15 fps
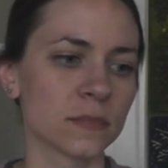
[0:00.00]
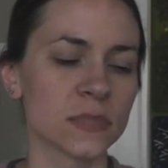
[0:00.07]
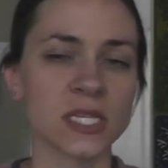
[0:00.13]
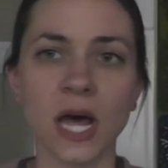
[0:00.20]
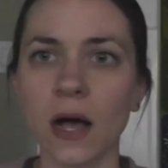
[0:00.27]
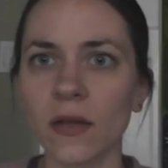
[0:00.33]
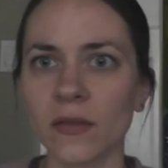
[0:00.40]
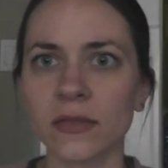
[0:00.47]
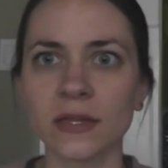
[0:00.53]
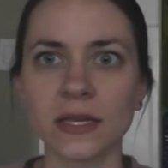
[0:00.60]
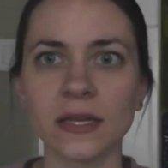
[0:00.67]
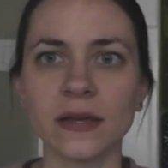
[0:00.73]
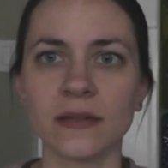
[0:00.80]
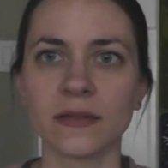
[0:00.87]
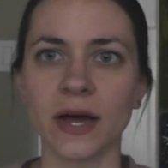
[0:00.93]

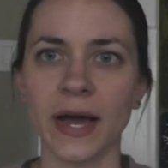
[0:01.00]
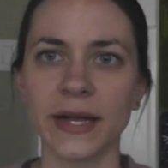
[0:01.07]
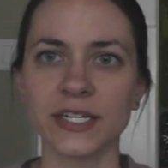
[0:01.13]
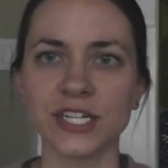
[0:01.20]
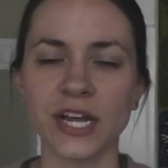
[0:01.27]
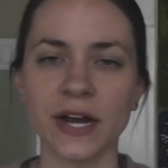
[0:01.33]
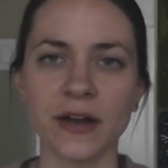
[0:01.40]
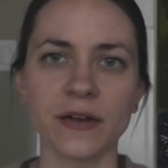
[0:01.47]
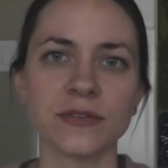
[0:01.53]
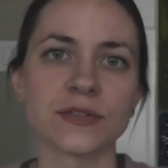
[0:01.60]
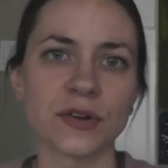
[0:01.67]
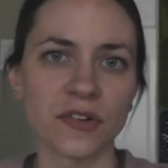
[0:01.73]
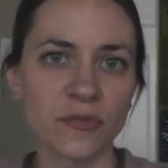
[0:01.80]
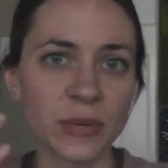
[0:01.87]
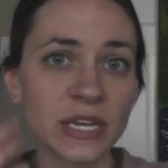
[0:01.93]
solidly in the high chair and
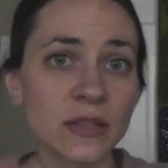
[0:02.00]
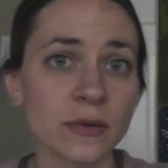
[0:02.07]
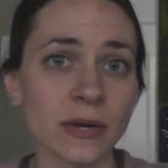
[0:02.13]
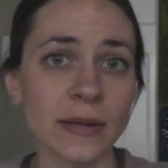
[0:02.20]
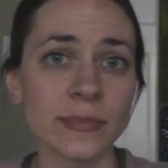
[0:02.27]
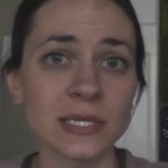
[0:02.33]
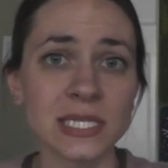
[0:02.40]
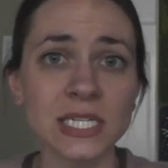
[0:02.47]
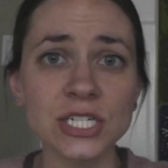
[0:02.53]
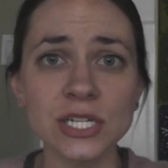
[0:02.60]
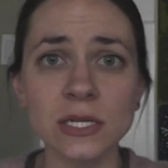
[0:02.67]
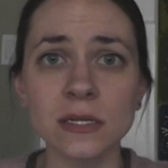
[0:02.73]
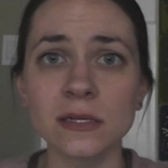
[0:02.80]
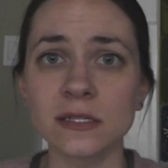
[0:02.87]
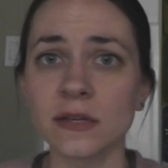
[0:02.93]
sort of be in the right
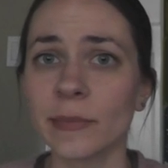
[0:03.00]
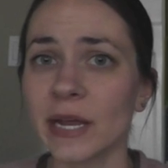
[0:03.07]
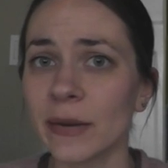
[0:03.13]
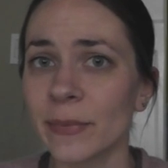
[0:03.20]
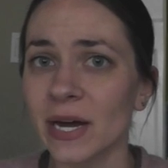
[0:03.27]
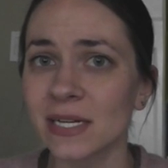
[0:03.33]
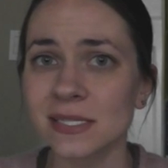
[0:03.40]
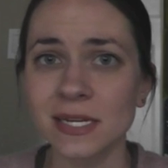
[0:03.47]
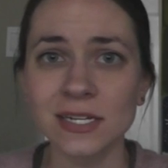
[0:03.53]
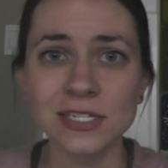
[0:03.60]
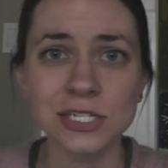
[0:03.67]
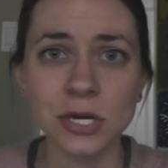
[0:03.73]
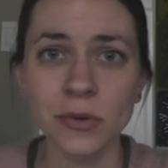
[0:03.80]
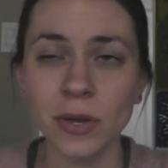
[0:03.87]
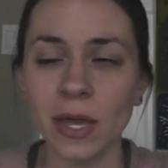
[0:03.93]
position to minimize any
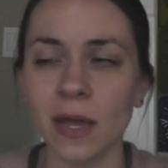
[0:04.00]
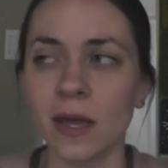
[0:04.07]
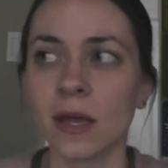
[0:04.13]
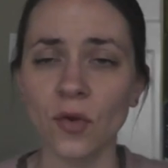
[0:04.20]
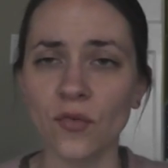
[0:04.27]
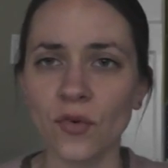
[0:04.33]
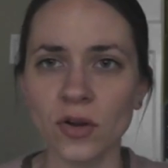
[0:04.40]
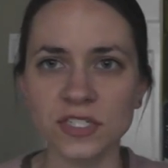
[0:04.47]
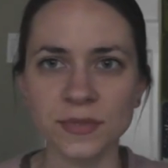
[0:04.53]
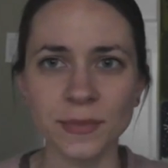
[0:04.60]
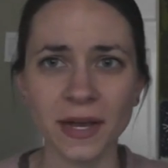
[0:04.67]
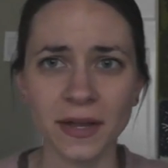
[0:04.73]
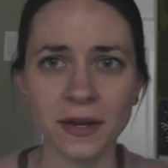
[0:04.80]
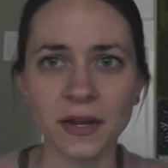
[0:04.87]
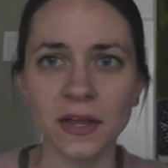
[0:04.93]
choking. Of course, I'm
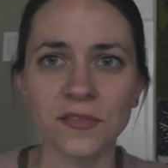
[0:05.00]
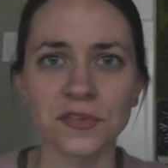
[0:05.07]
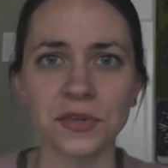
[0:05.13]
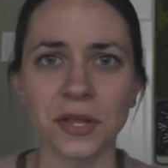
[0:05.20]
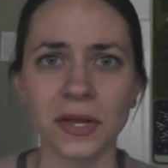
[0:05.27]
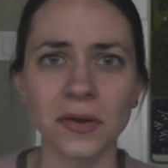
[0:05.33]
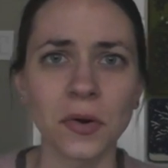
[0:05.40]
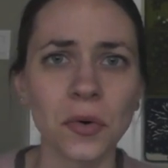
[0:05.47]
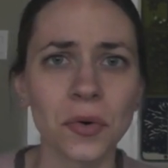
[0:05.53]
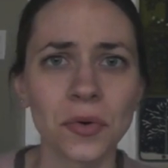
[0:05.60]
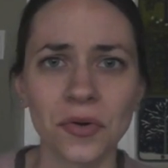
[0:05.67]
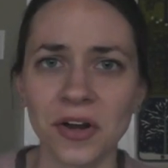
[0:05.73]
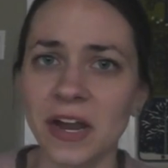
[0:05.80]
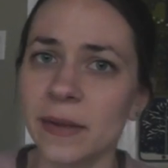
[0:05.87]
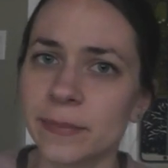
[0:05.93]
not going to give her like whole
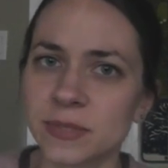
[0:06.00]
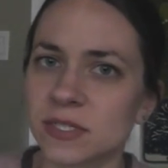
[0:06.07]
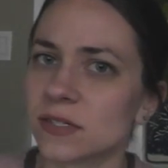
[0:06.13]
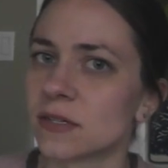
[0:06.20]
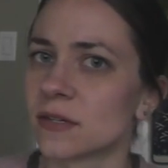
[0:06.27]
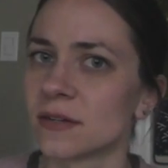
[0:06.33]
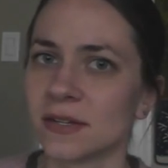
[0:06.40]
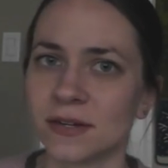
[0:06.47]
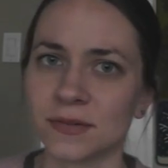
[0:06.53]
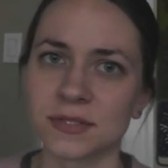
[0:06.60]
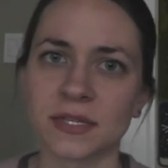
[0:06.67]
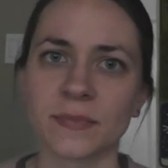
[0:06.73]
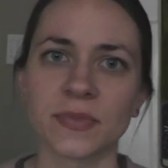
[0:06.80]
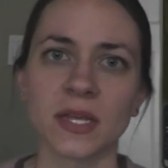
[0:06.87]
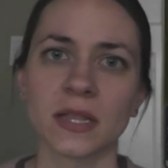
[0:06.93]
grapes or, you know,
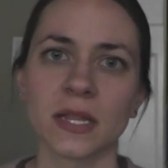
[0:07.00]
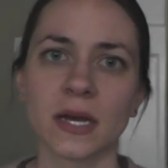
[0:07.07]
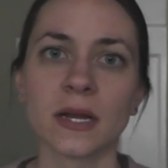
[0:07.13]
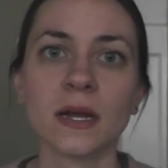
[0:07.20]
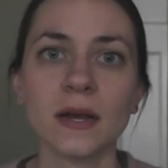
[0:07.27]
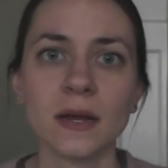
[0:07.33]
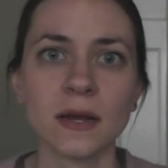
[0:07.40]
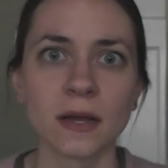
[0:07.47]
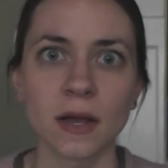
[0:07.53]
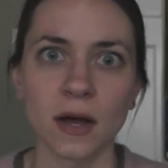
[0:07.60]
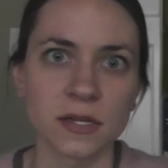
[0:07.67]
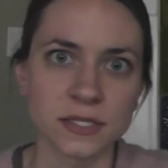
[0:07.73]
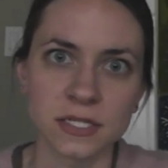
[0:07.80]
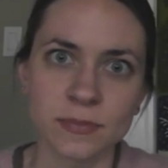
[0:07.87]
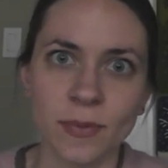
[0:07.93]
something that
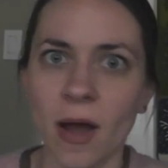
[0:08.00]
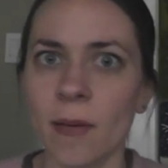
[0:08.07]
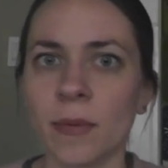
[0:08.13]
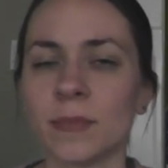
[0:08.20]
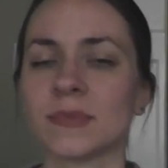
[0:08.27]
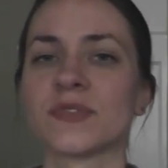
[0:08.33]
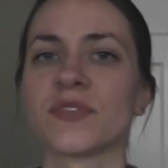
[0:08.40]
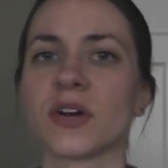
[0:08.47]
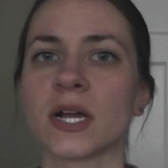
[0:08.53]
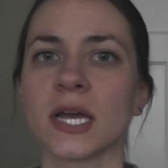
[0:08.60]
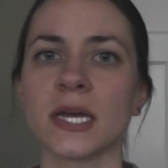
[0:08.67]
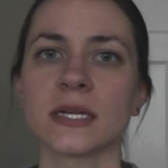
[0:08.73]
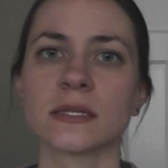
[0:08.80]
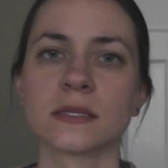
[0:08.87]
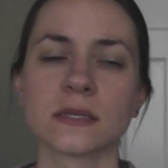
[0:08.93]
causes problems for
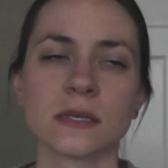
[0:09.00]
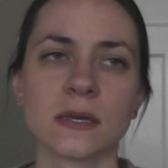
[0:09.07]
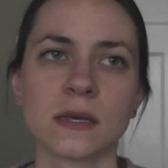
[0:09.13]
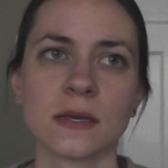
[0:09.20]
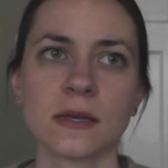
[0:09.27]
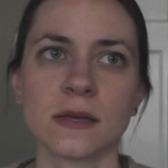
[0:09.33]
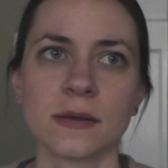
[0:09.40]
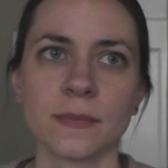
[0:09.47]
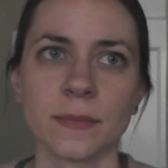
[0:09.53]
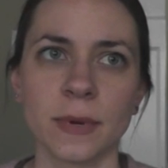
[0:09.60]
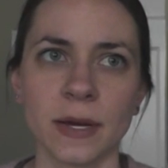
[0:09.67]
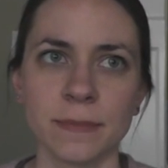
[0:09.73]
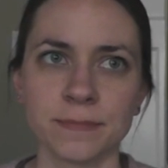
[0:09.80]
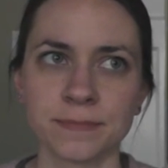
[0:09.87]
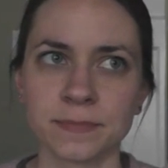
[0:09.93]
kids,
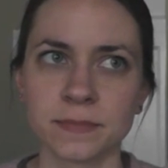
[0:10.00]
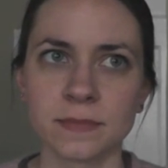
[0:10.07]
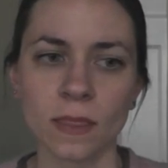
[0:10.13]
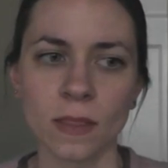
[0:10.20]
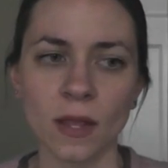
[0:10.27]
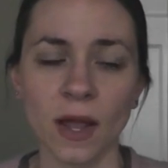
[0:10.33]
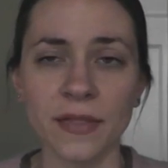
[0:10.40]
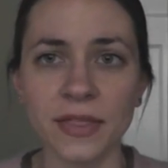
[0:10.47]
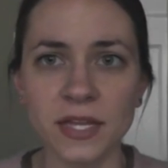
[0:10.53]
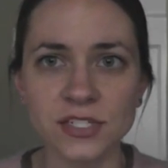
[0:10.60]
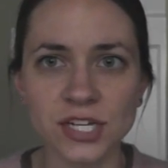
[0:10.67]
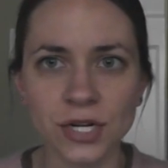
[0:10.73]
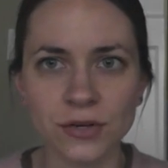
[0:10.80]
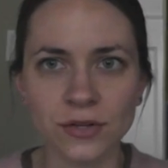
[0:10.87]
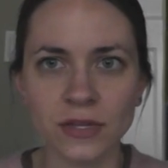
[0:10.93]
but I think
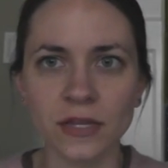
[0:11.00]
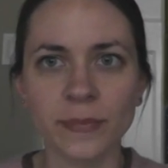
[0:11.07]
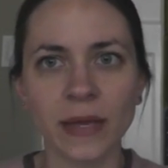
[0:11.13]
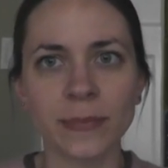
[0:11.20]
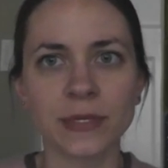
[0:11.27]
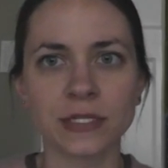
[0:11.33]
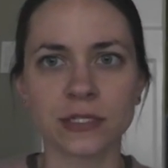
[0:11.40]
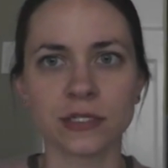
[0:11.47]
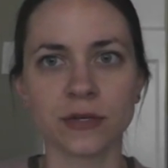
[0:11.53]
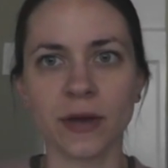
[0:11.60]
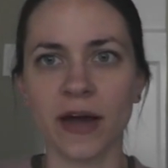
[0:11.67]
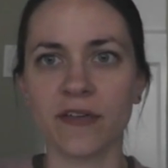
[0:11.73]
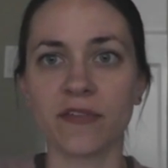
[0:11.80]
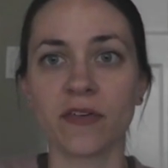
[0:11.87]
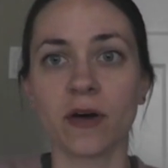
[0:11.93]
generally babies do
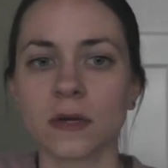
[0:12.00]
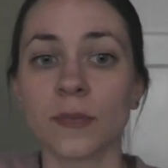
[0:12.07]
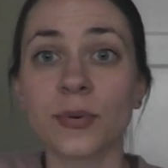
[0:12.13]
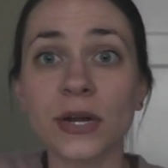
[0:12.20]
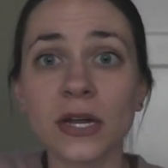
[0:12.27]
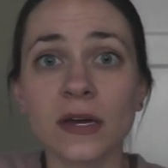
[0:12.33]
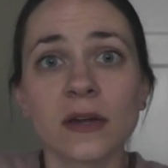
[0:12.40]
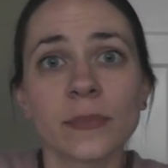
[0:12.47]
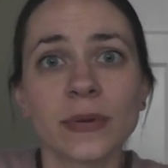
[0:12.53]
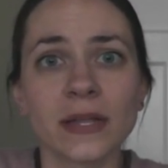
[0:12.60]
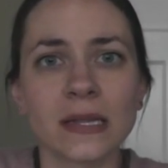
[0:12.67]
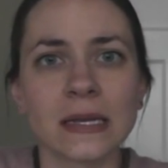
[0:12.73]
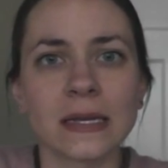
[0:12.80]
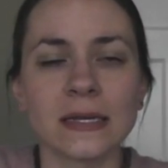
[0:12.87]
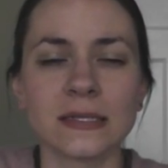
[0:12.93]
have a pretty good
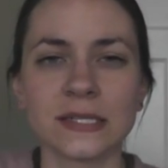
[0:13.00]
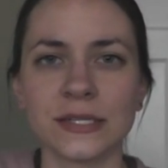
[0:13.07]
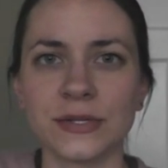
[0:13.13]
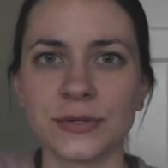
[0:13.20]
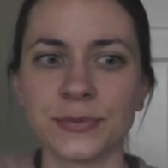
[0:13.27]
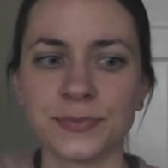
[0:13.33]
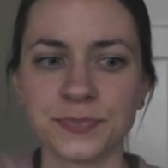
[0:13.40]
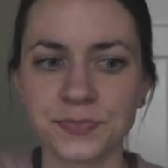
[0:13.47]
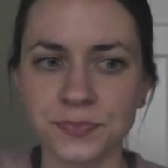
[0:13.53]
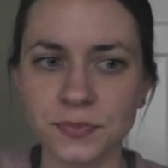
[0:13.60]
ability to